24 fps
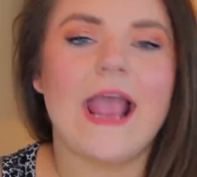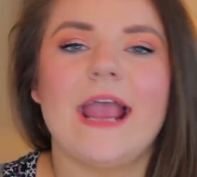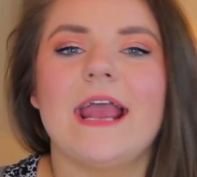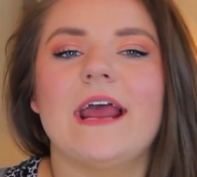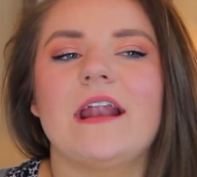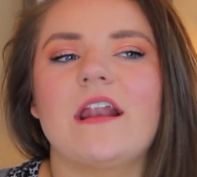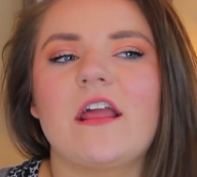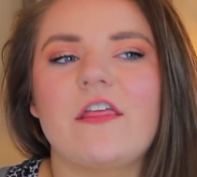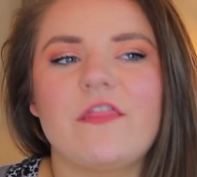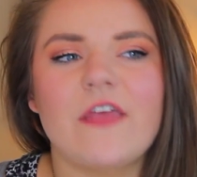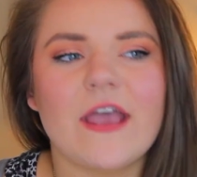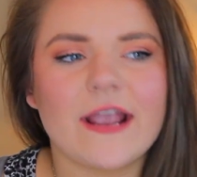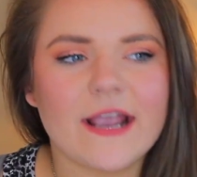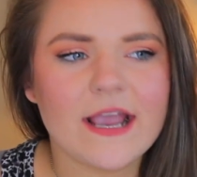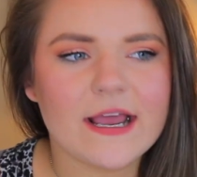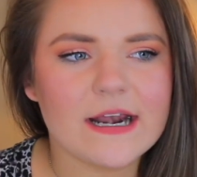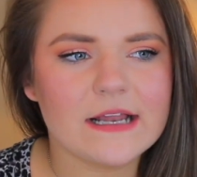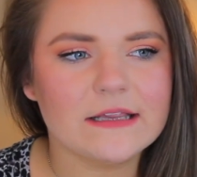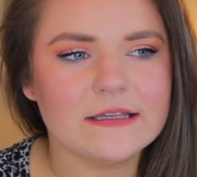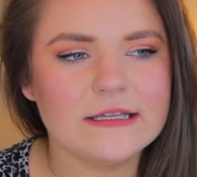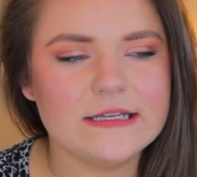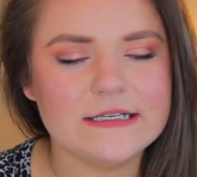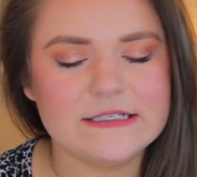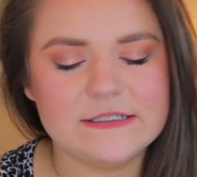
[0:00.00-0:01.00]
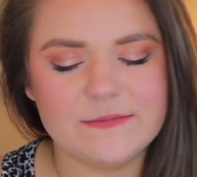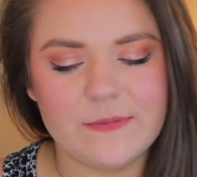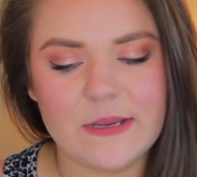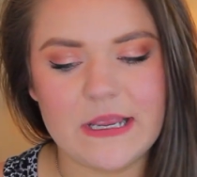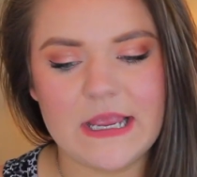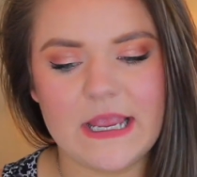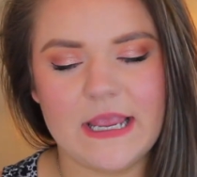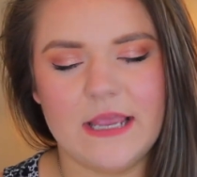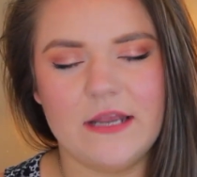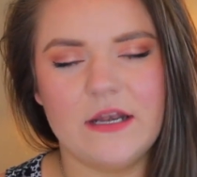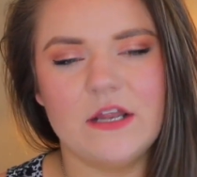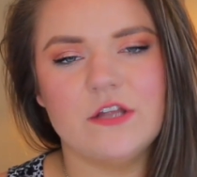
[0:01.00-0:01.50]
And that kind of leads
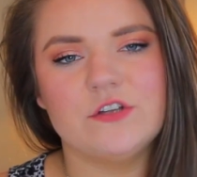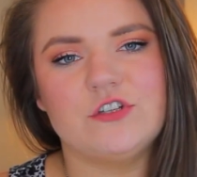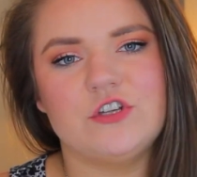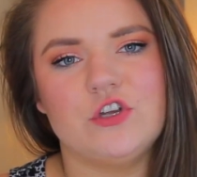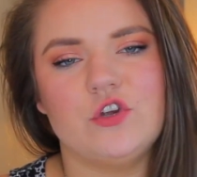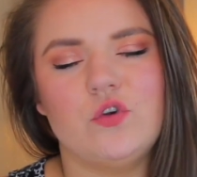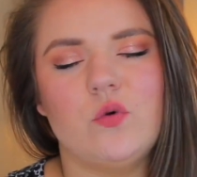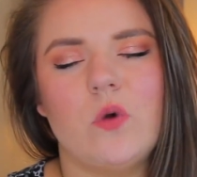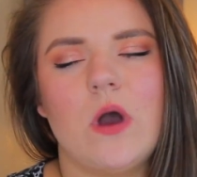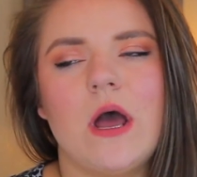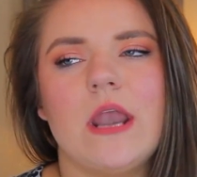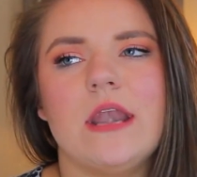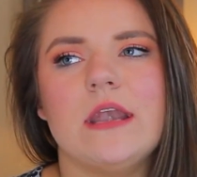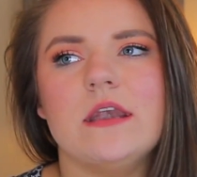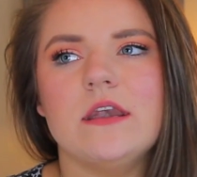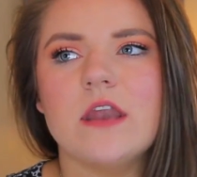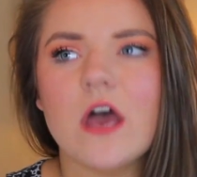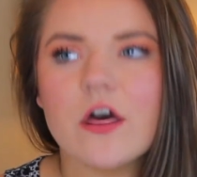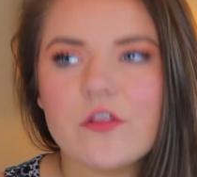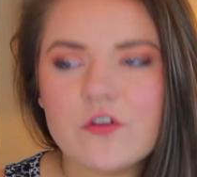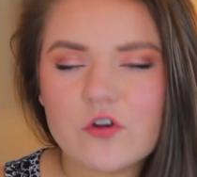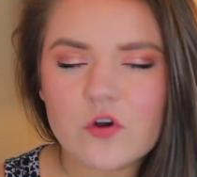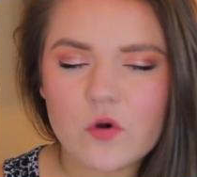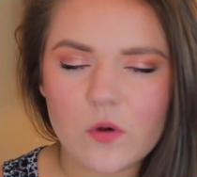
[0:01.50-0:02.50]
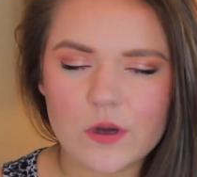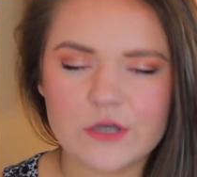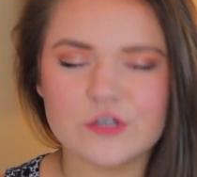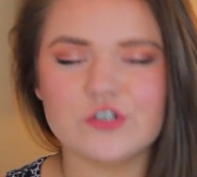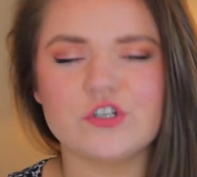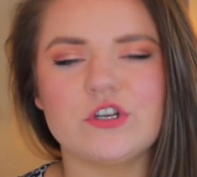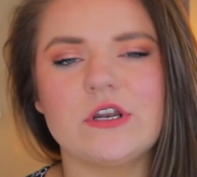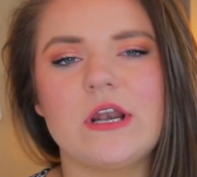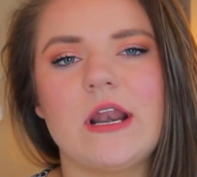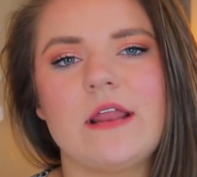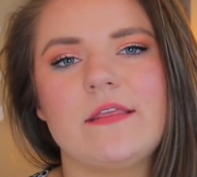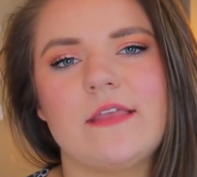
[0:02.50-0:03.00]
me into another
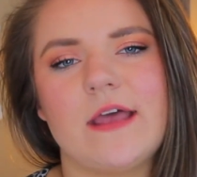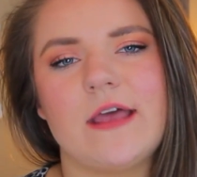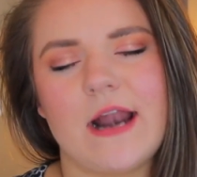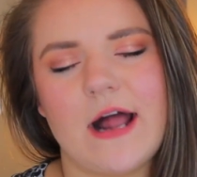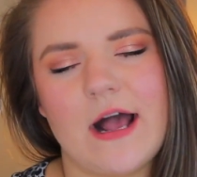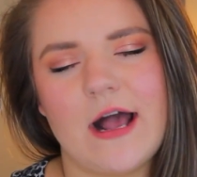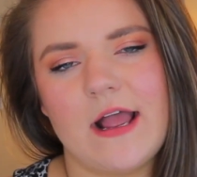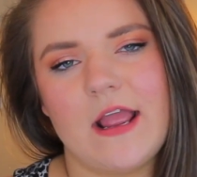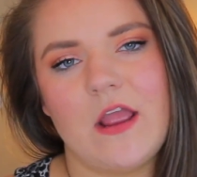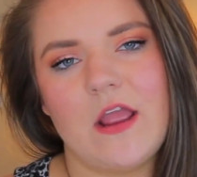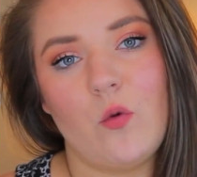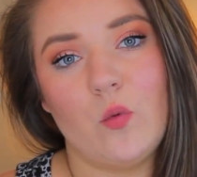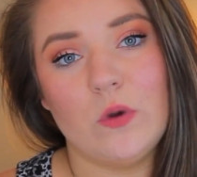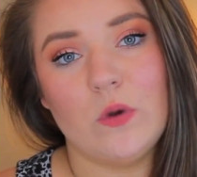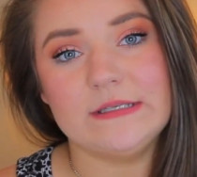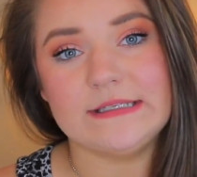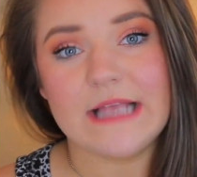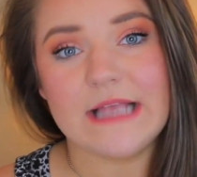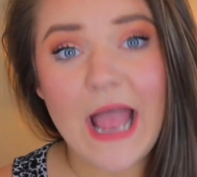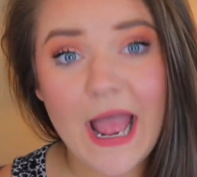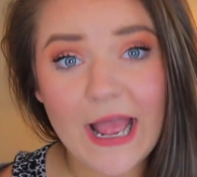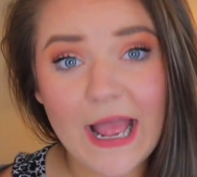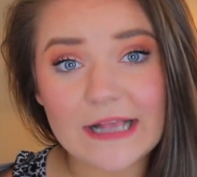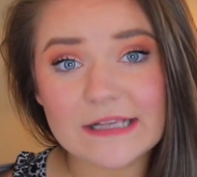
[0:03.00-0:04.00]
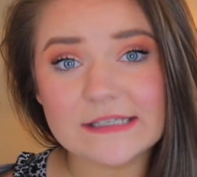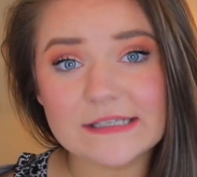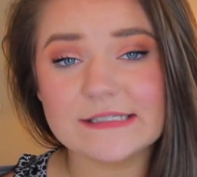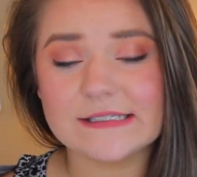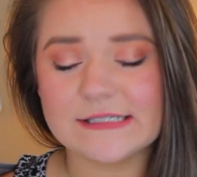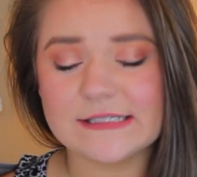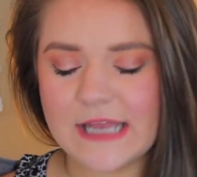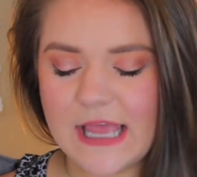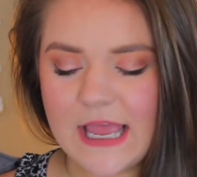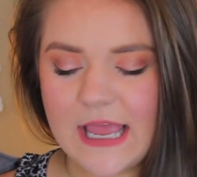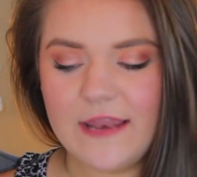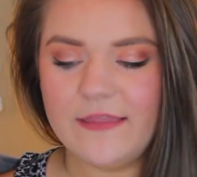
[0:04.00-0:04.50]
question that I was
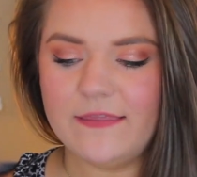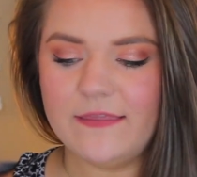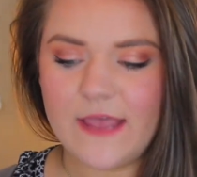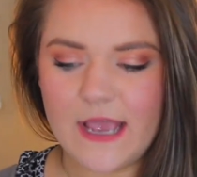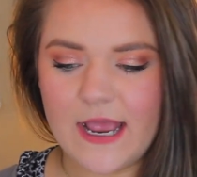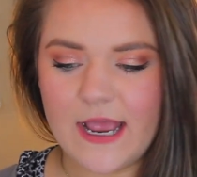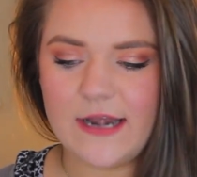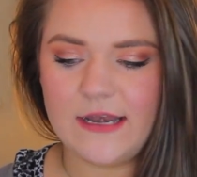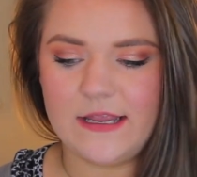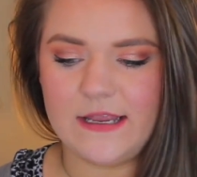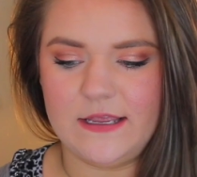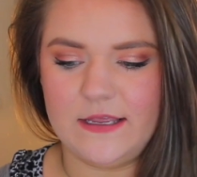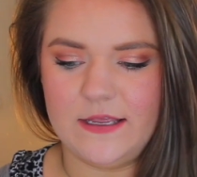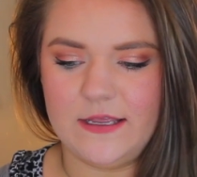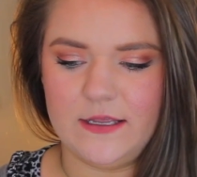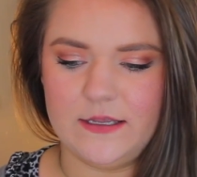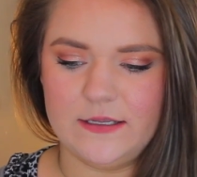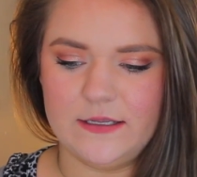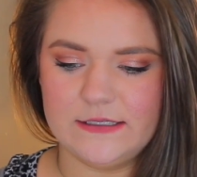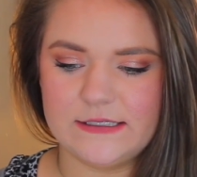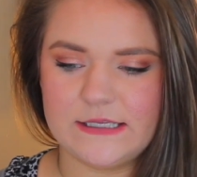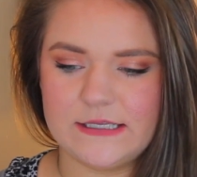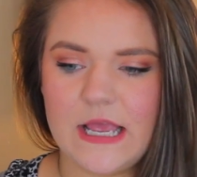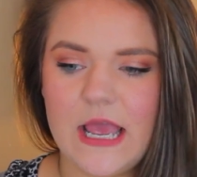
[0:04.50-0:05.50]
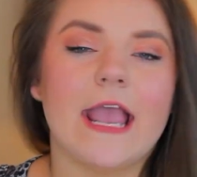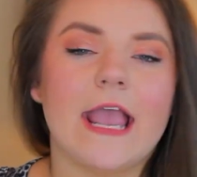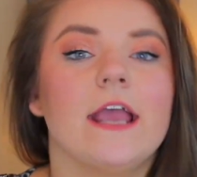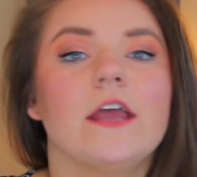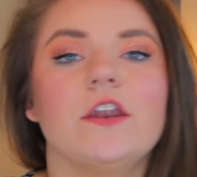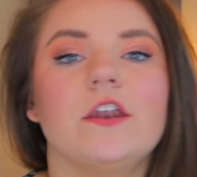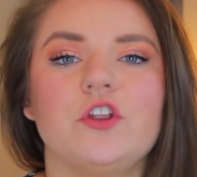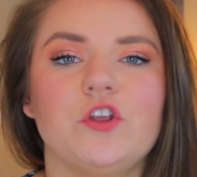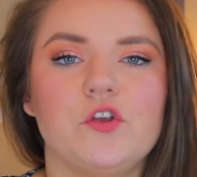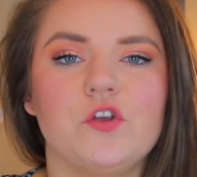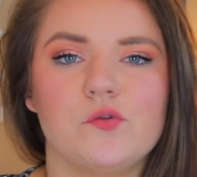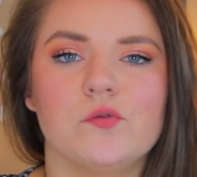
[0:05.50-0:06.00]
asked, and that is,
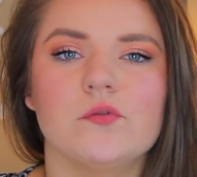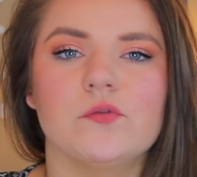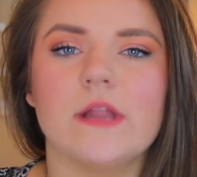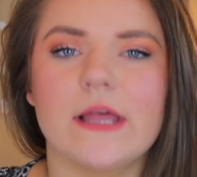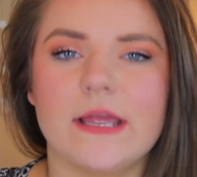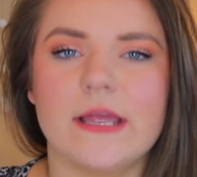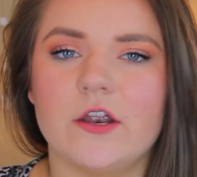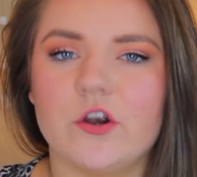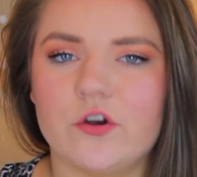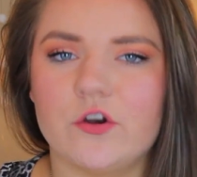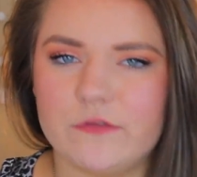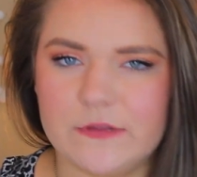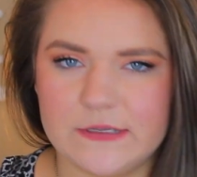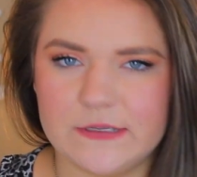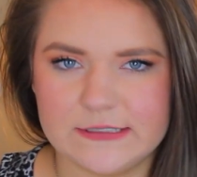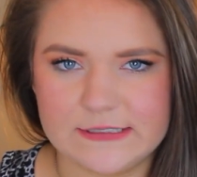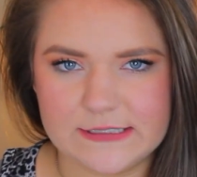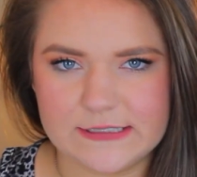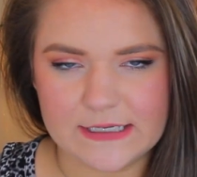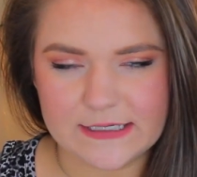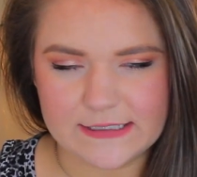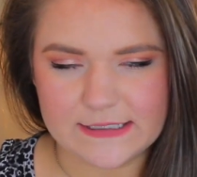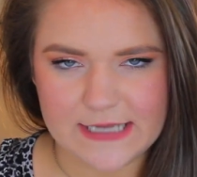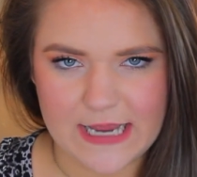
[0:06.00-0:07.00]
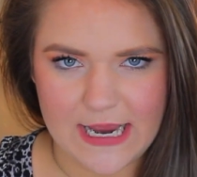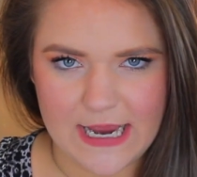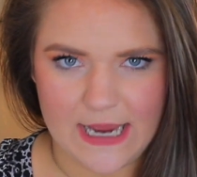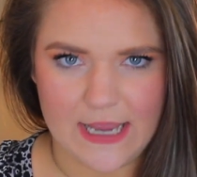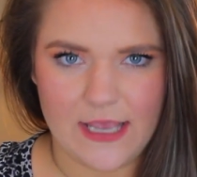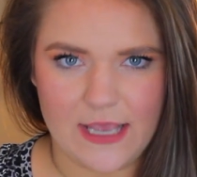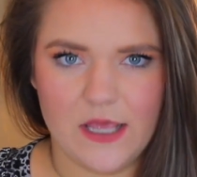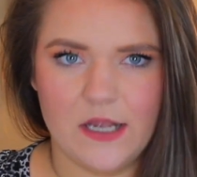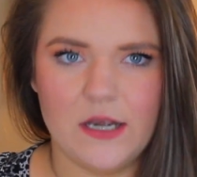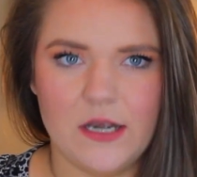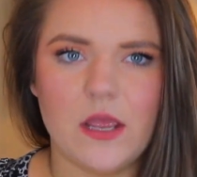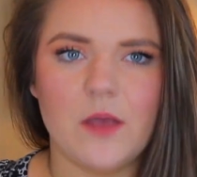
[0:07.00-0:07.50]
can you layer this
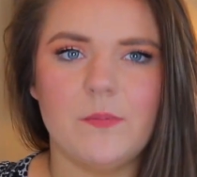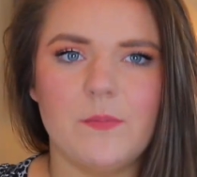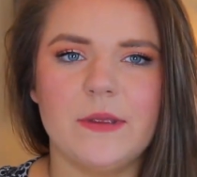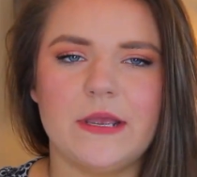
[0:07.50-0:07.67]
tan?